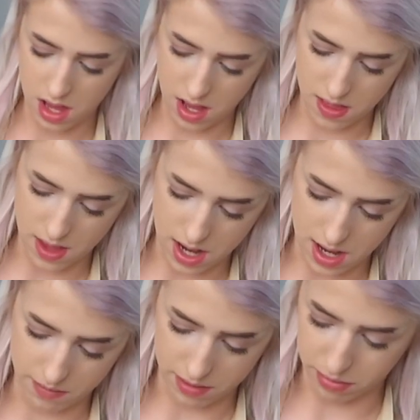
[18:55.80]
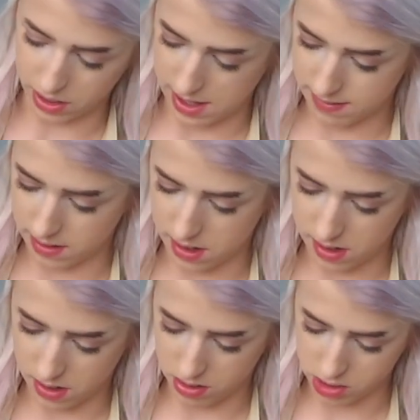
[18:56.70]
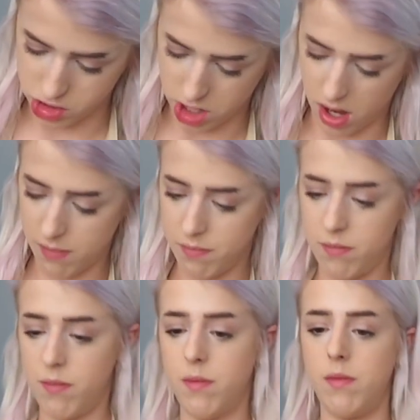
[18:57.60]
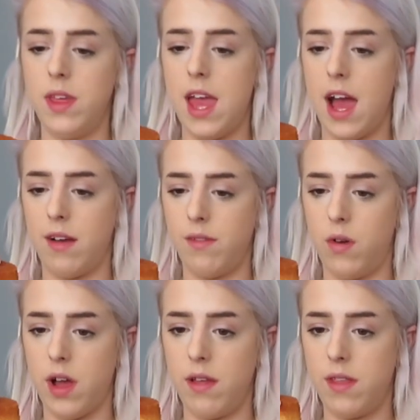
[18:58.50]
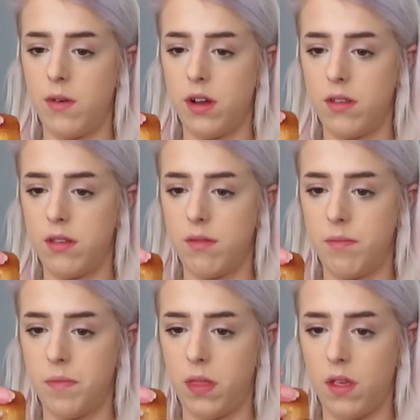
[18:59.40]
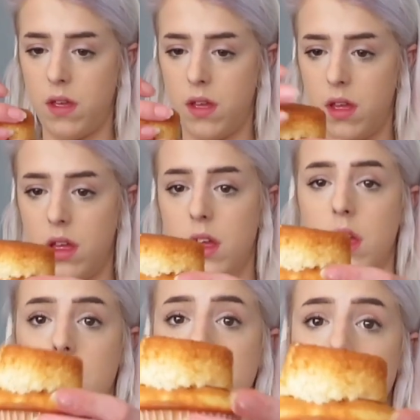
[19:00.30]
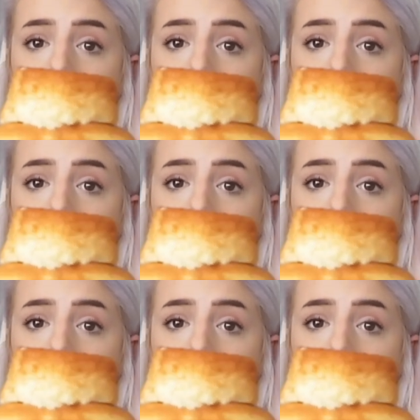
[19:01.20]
And then I'm gonna place it on top. Yeah, okay, that works. So